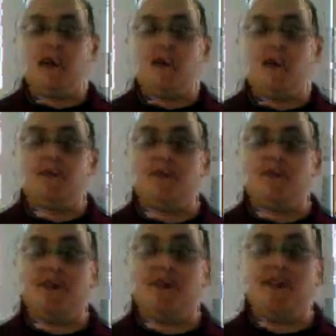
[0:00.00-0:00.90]

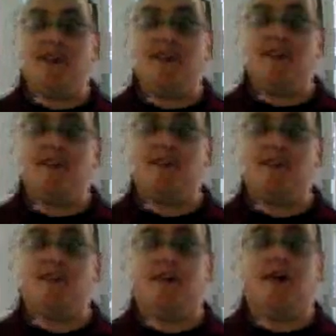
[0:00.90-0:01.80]
accepting and
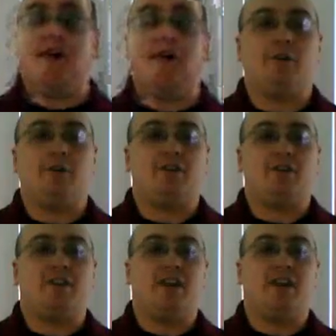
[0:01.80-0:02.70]
actually happy
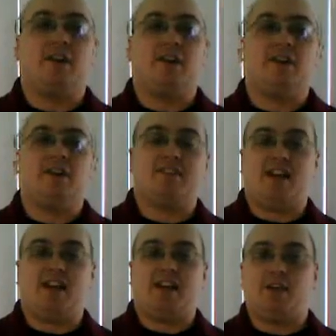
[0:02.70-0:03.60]
with the change, a
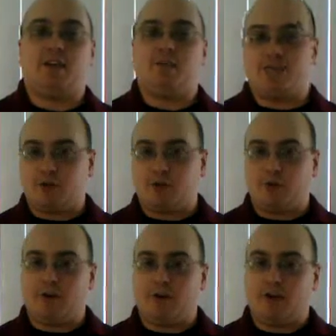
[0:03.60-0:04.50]
lot of the others will
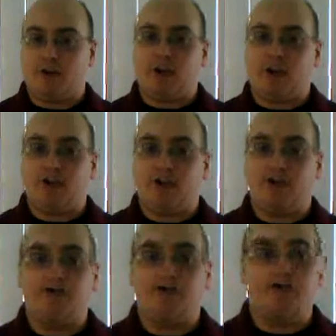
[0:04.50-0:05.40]
eventually fall into line.